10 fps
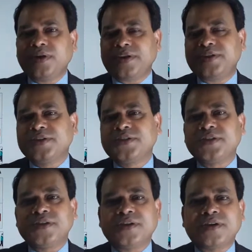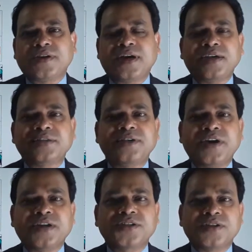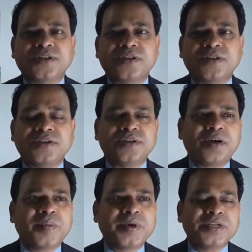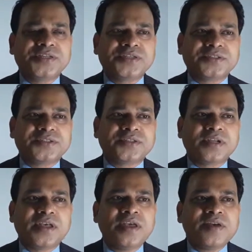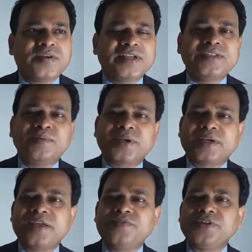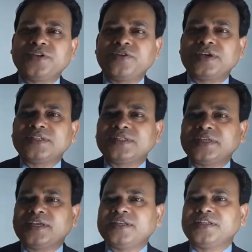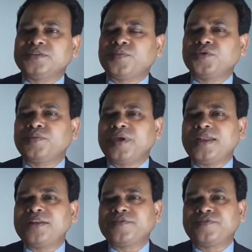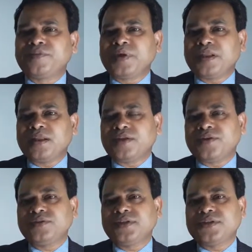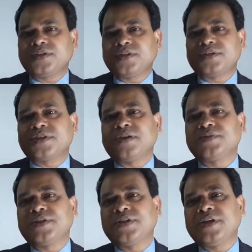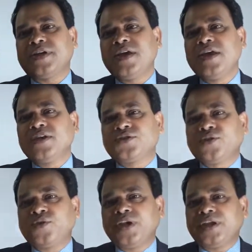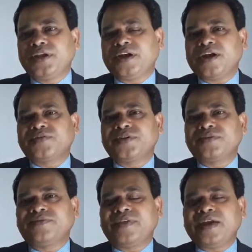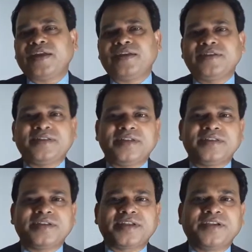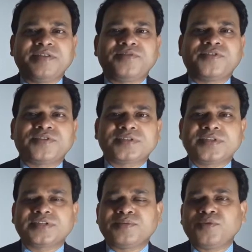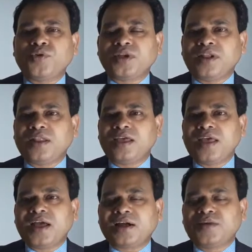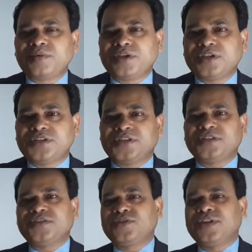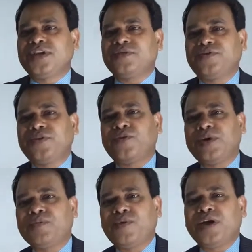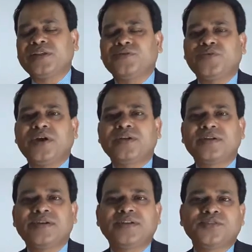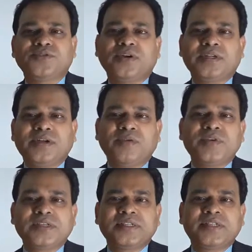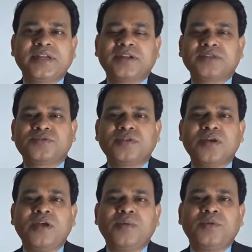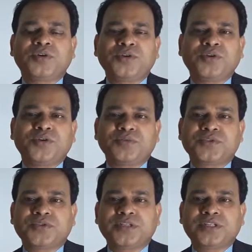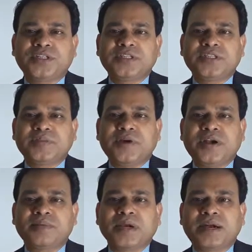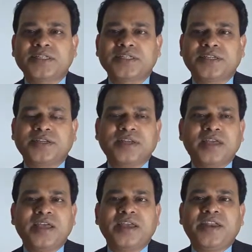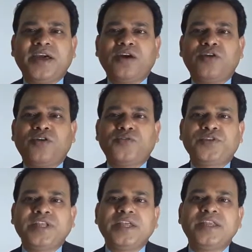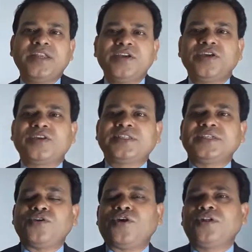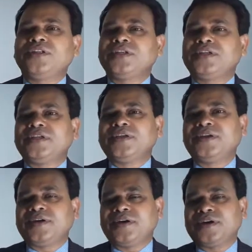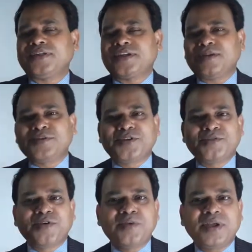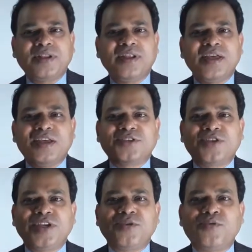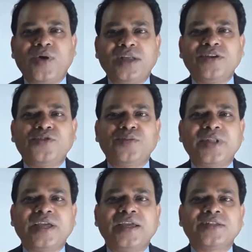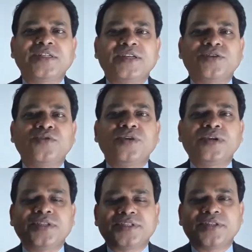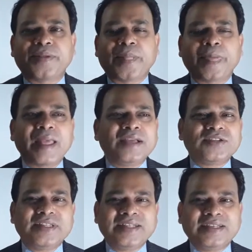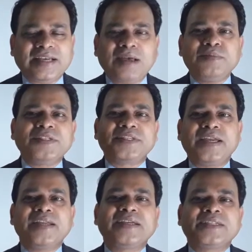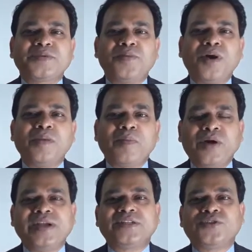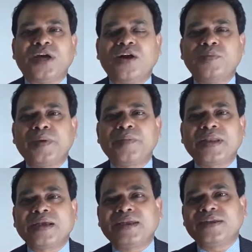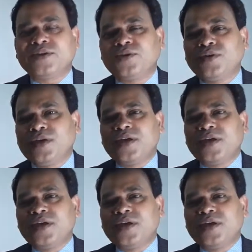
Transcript: addressing their cost reduction in operations. For example, Kingfisher, you can see this both male and female, you know, this staffs are there. So when after the flight, they're given for some hotel accommodation. So they, for one boy and one girl, so obviously there has to book two rooms. So this is a part of the costing. Now for the Indigo, you can see all the staffs are female. So in one room, they can share two girls. So I'm just sharing a small point. So how people can, you know,